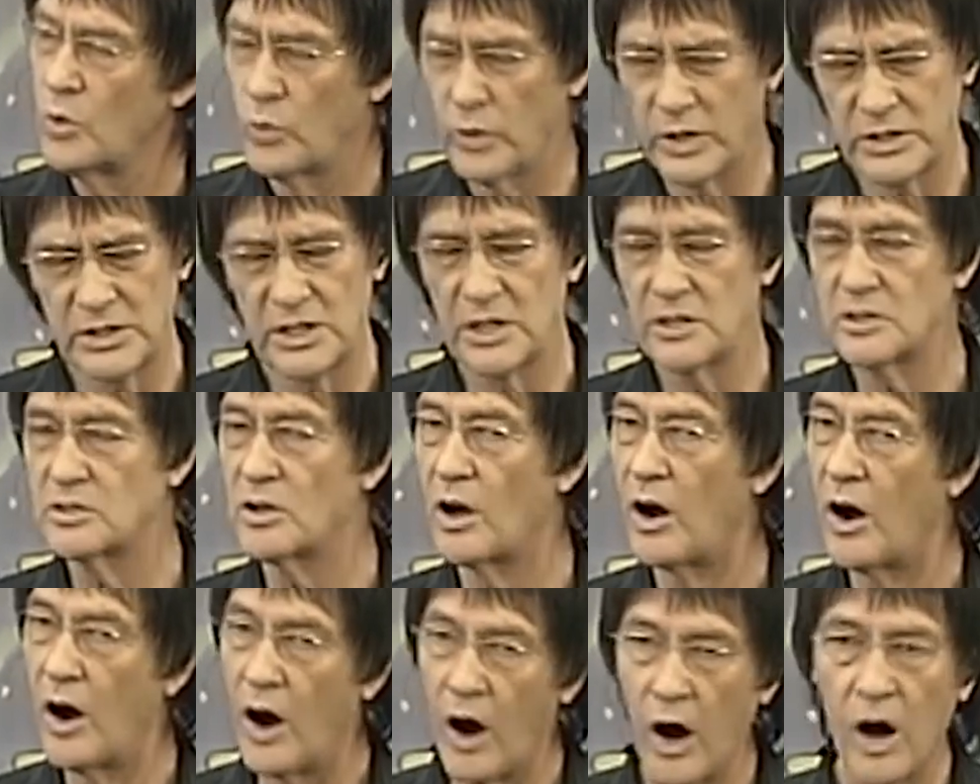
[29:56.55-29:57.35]
which is
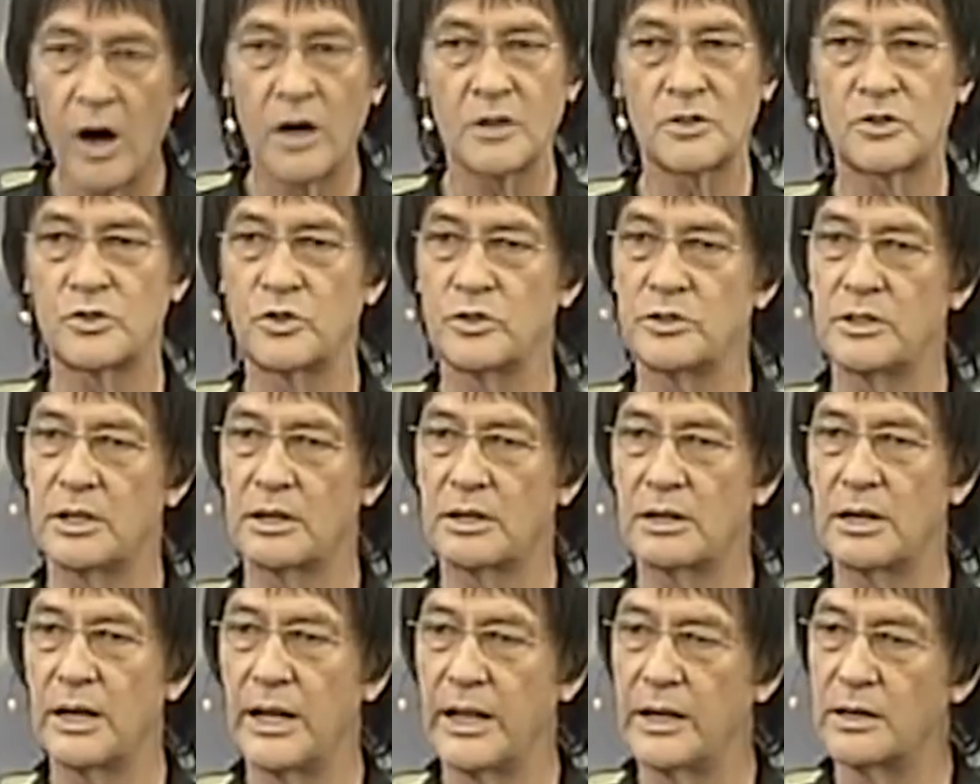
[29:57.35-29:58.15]
hard to
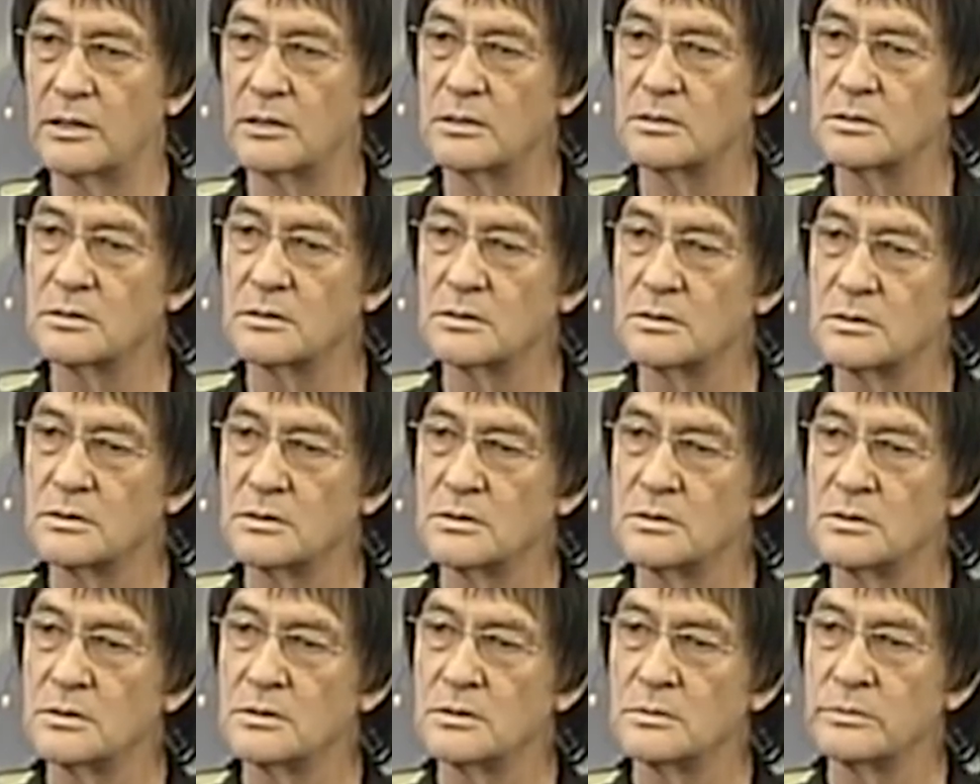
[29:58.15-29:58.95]
declare,
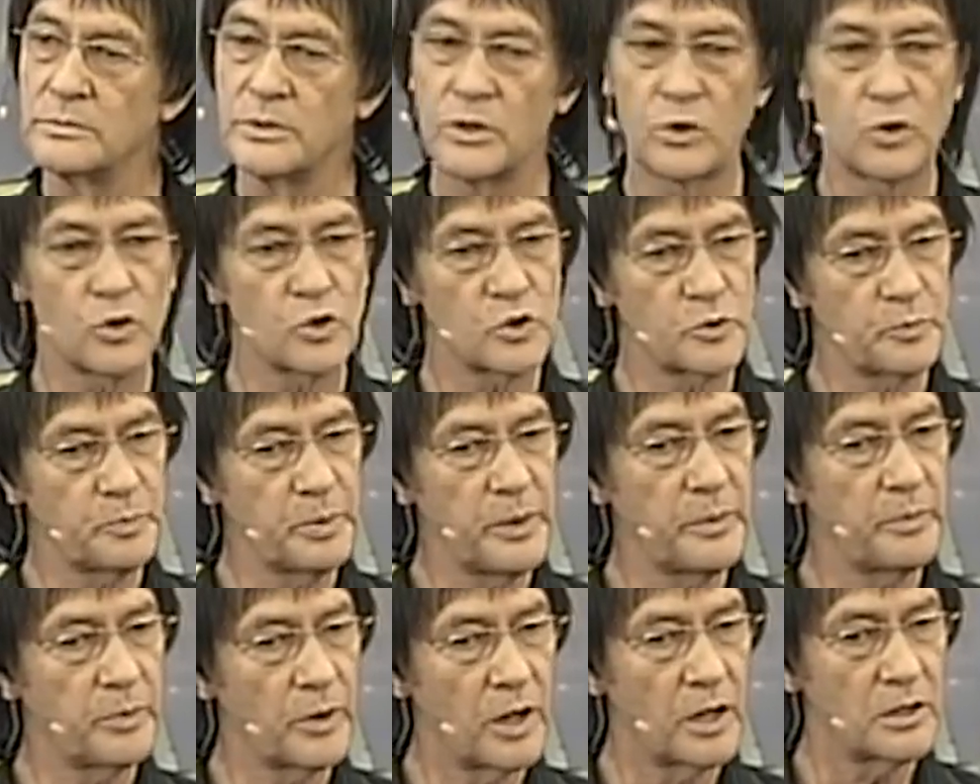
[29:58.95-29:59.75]
because
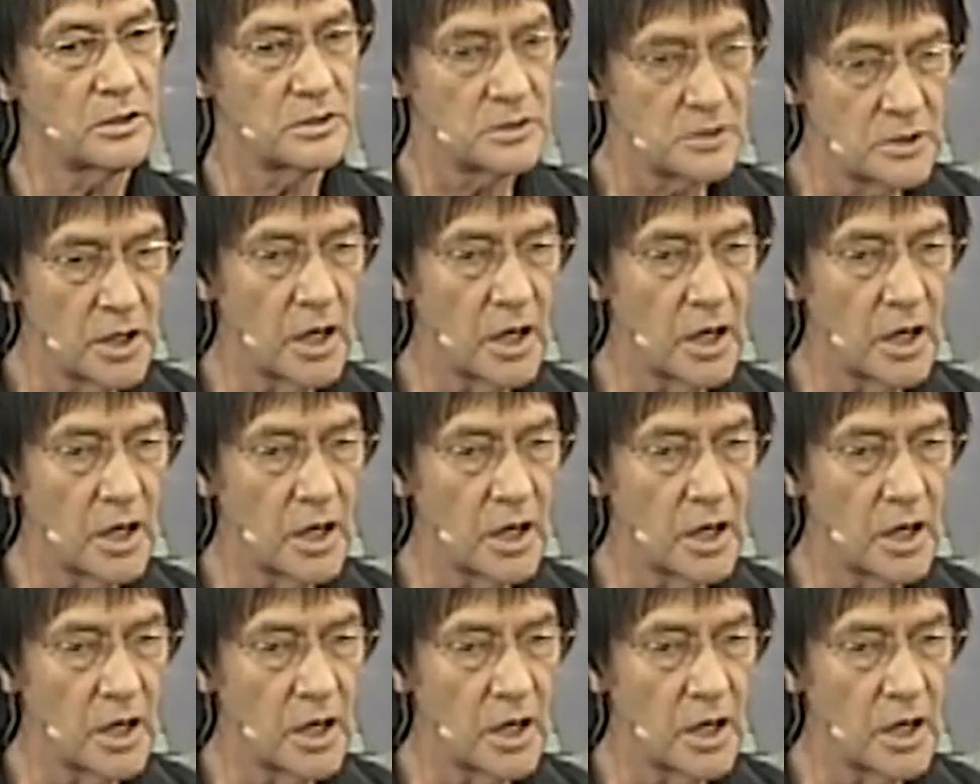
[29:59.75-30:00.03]
people are